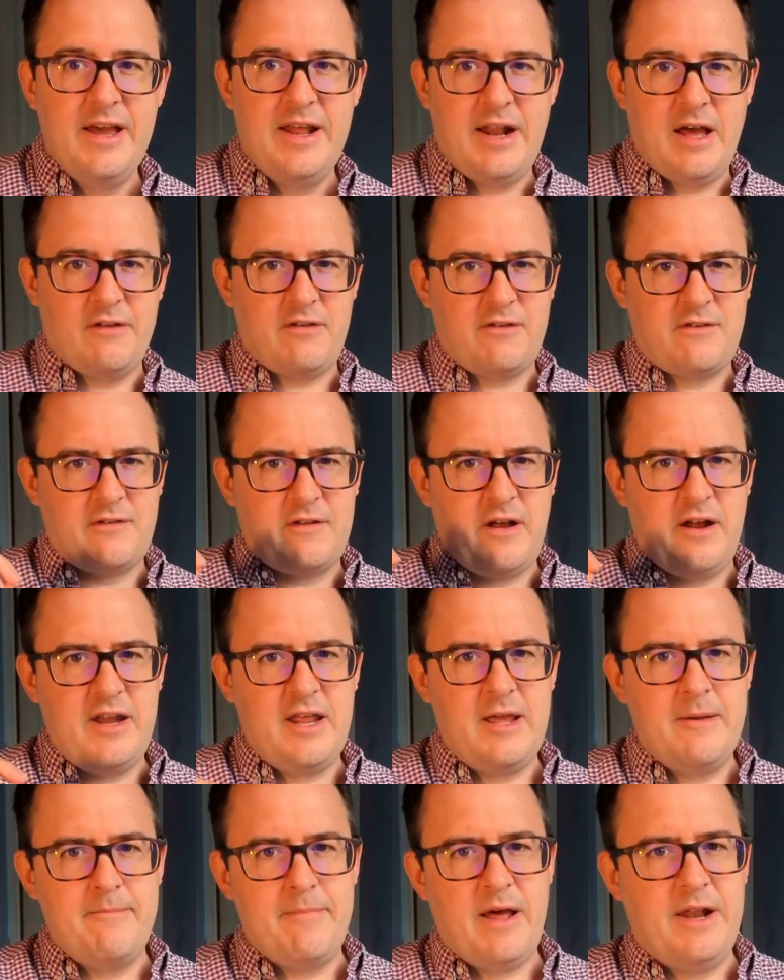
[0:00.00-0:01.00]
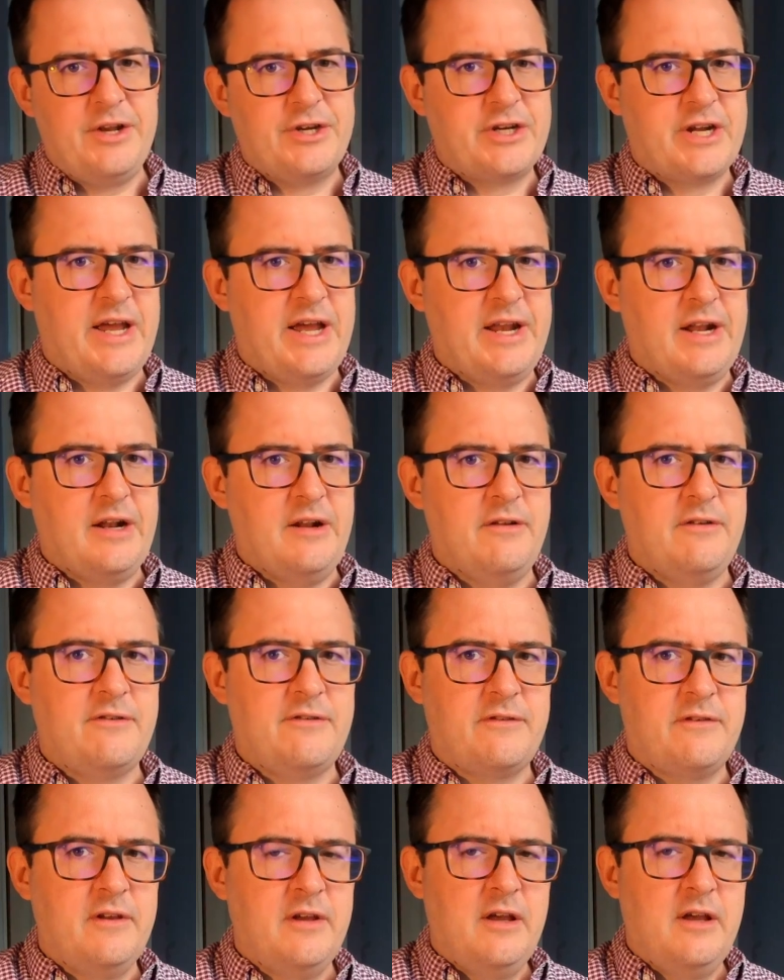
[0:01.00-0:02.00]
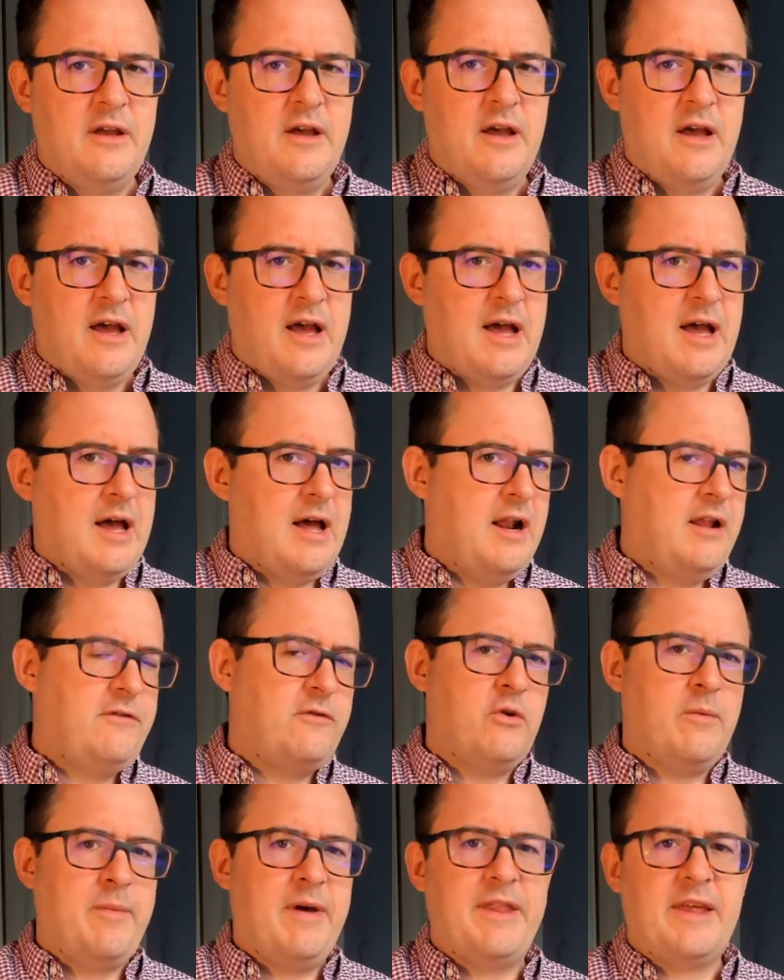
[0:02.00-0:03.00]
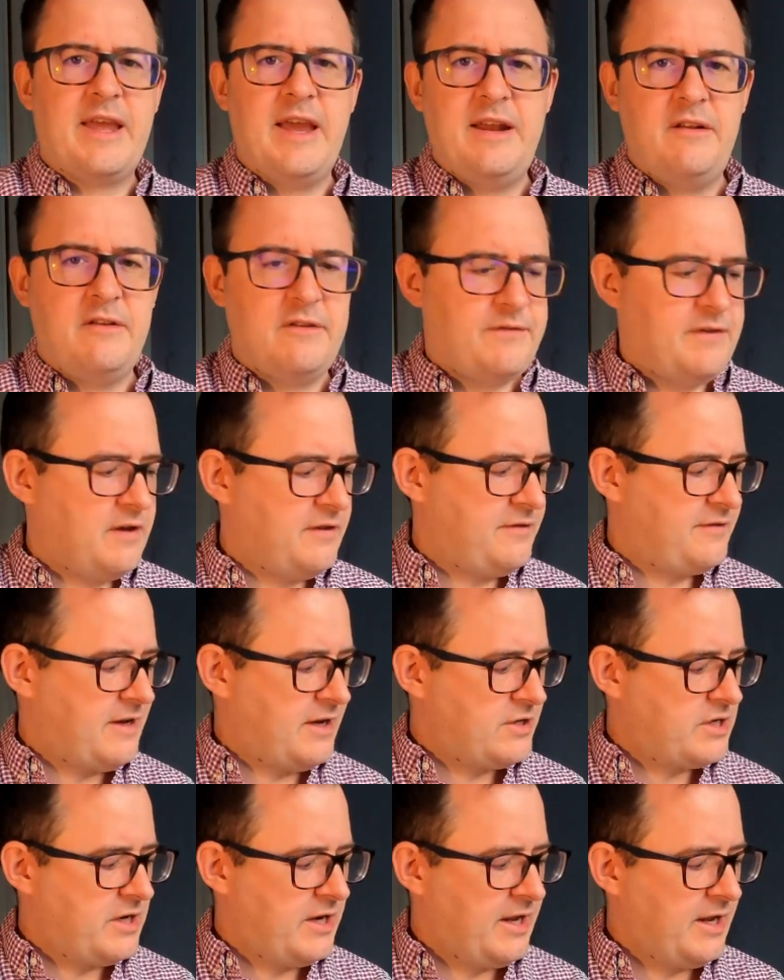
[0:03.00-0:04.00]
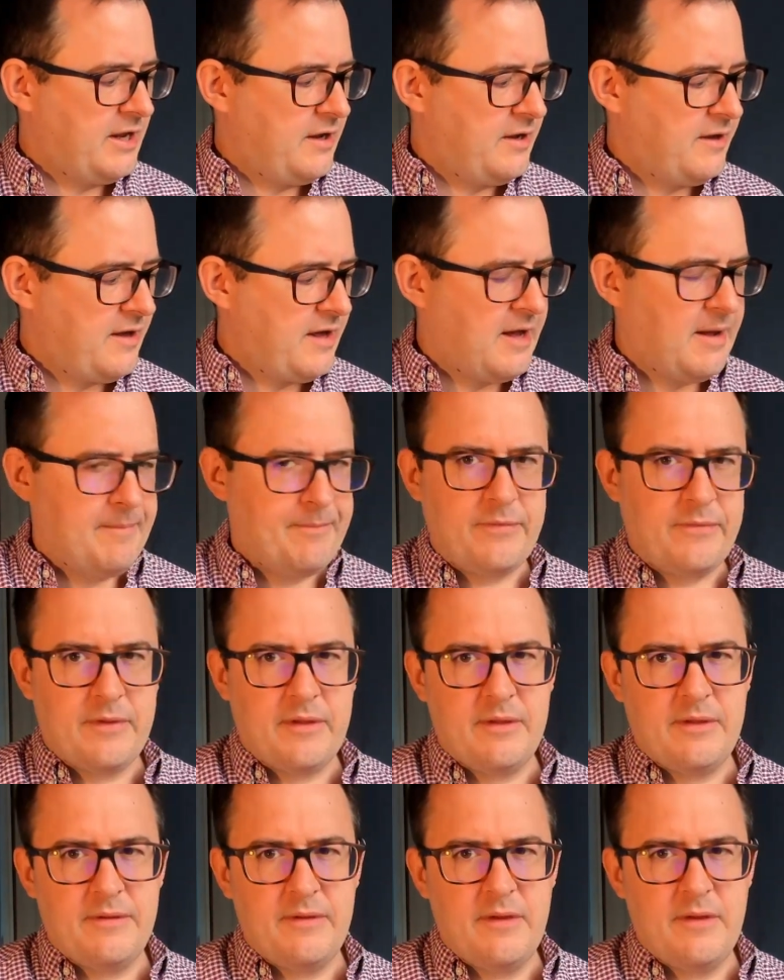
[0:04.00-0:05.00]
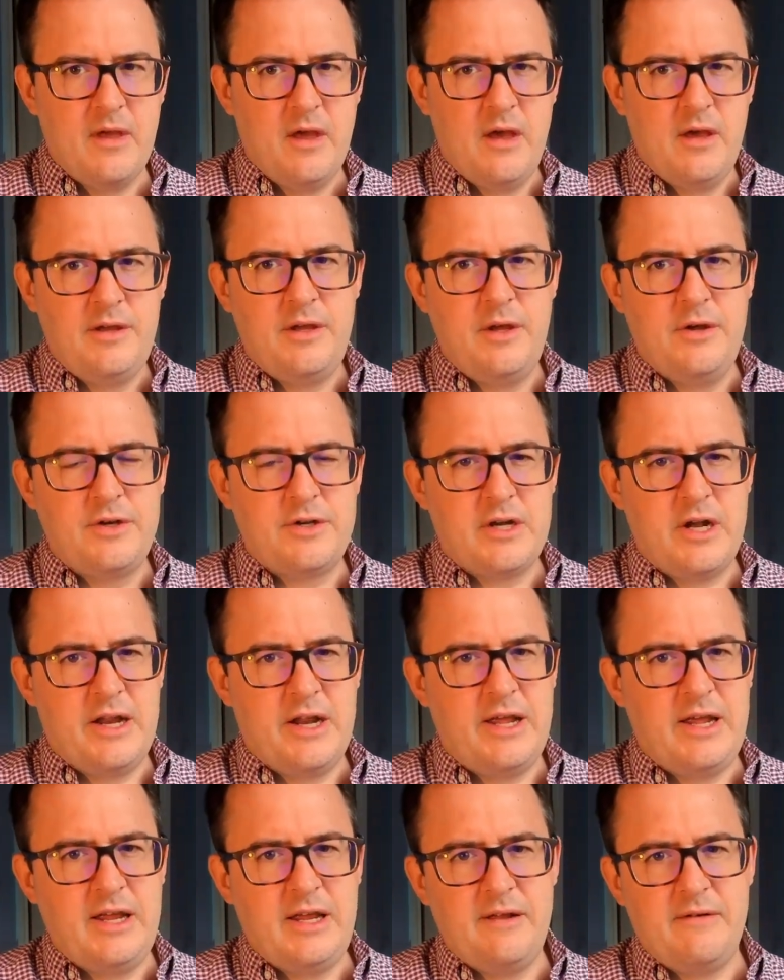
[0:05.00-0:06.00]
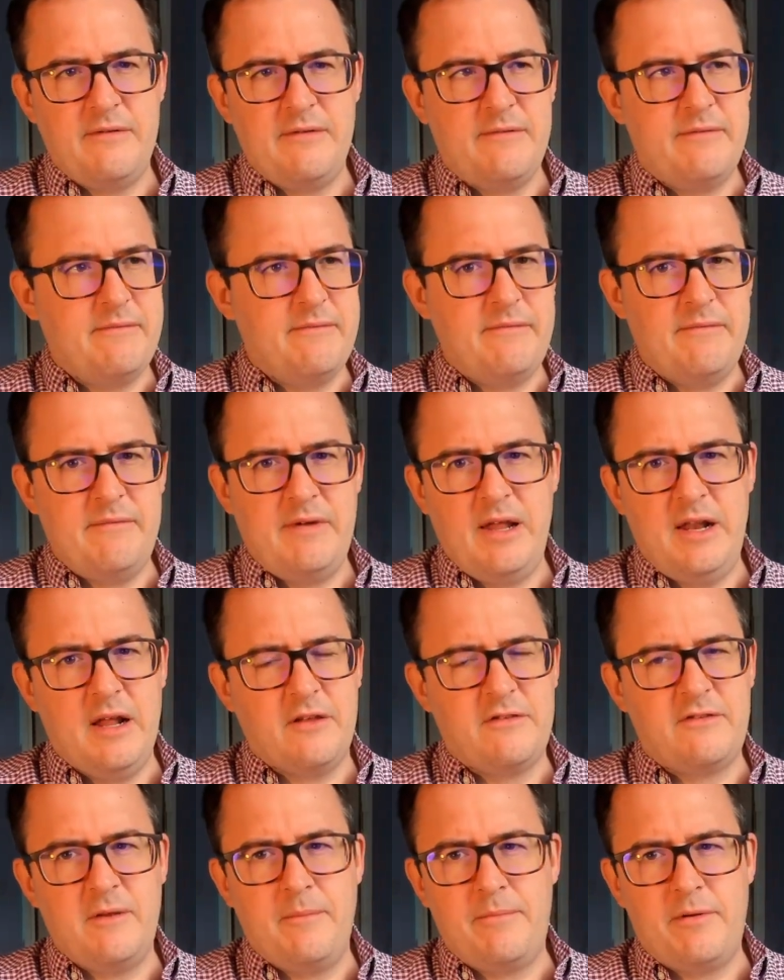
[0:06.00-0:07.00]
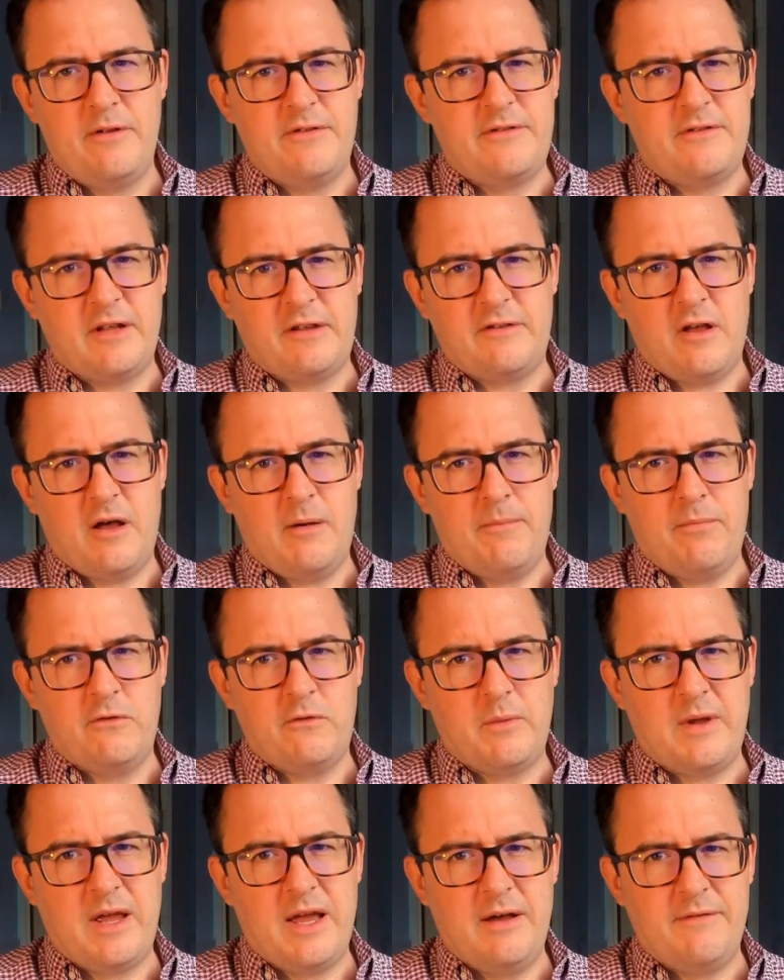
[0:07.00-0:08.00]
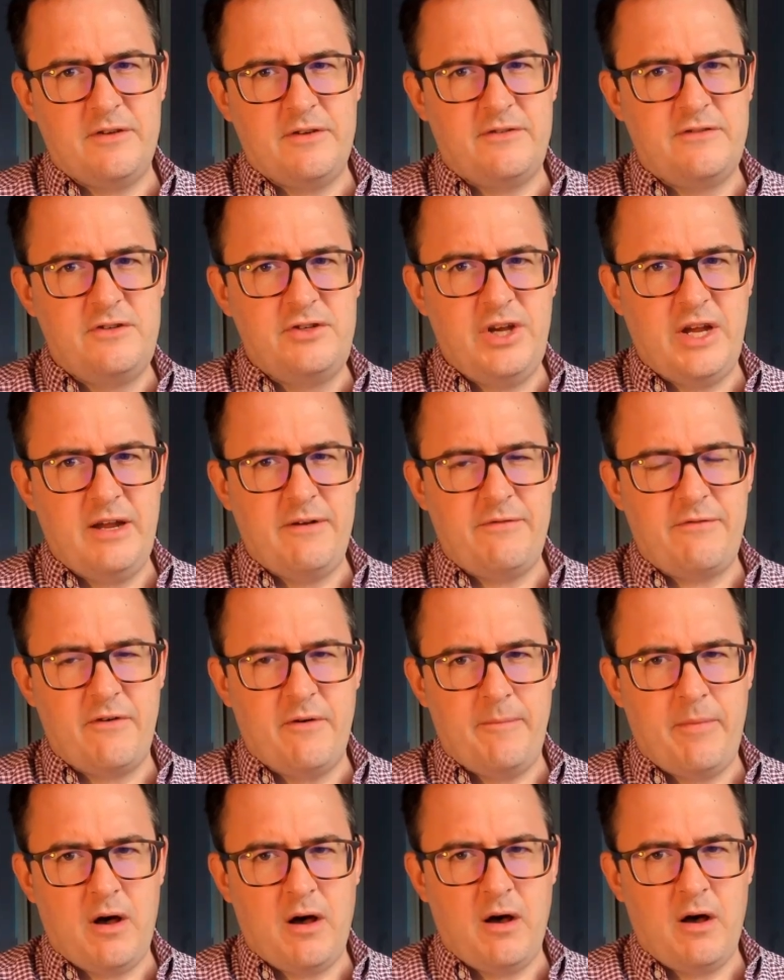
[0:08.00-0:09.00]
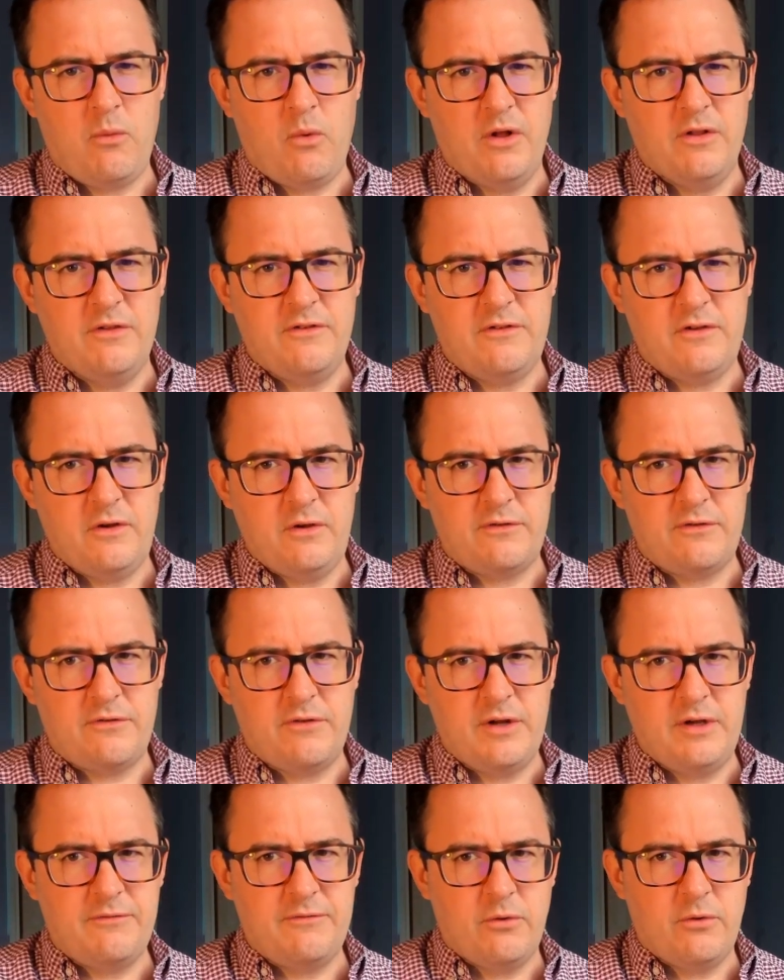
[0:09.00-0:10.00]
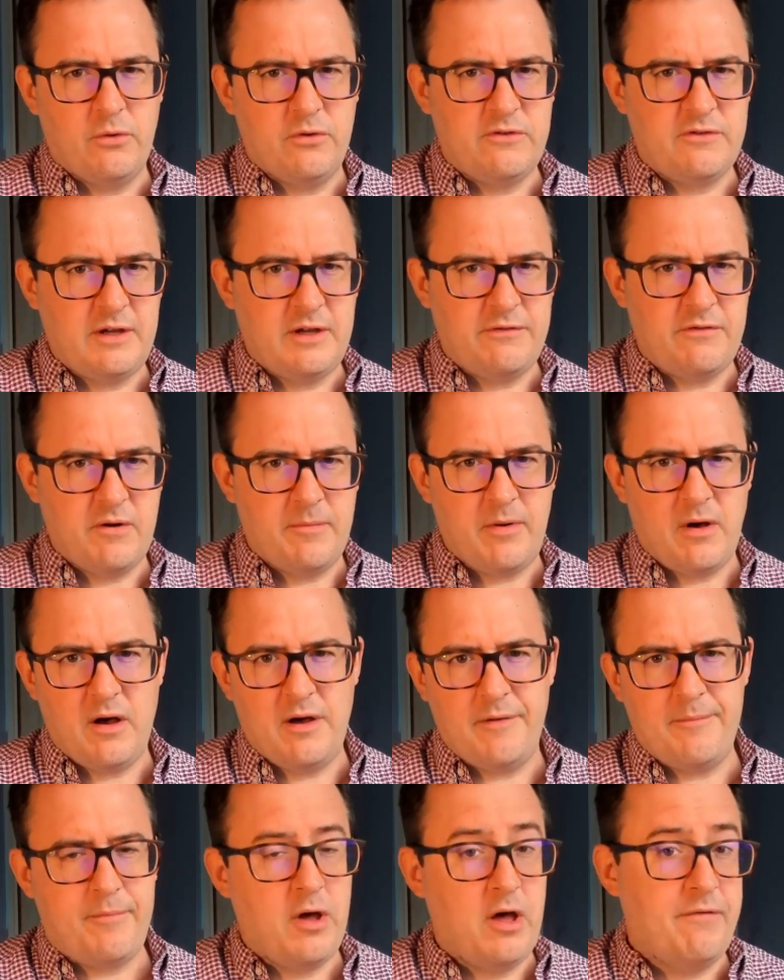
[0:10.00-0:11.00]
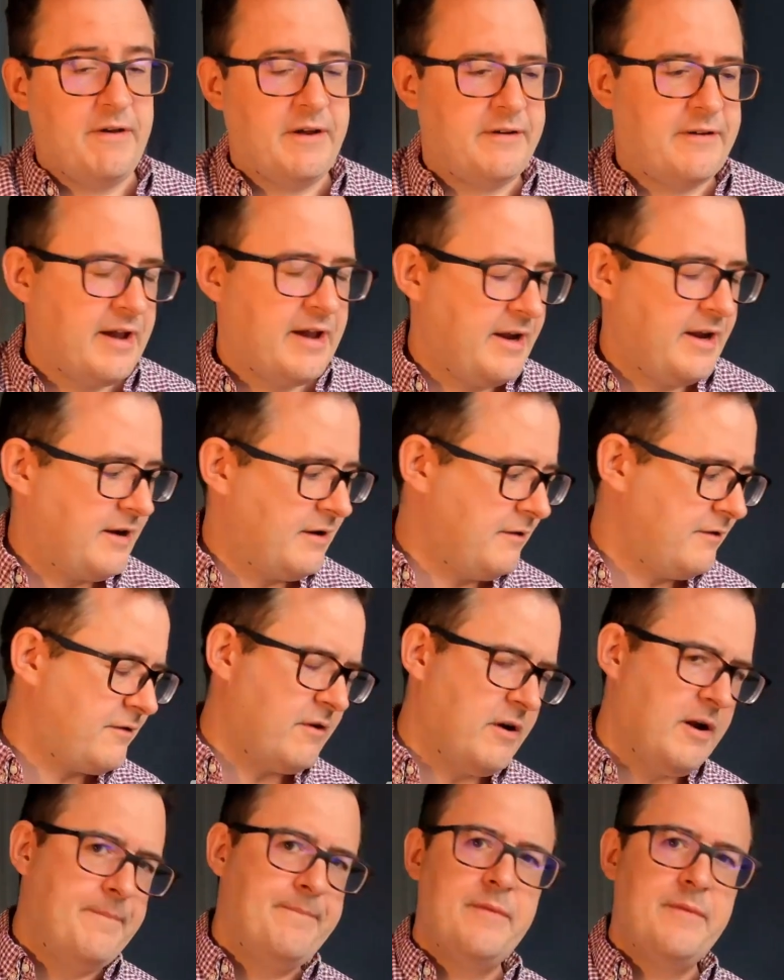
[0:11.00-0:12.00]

Now, it's a slightly embellished cadence. Let's talk about the cadence first, actually. Usually, in our simplest examples, we have just G for a bar, 1, 2, 3, 4, C for a bar, perfect cadence, right?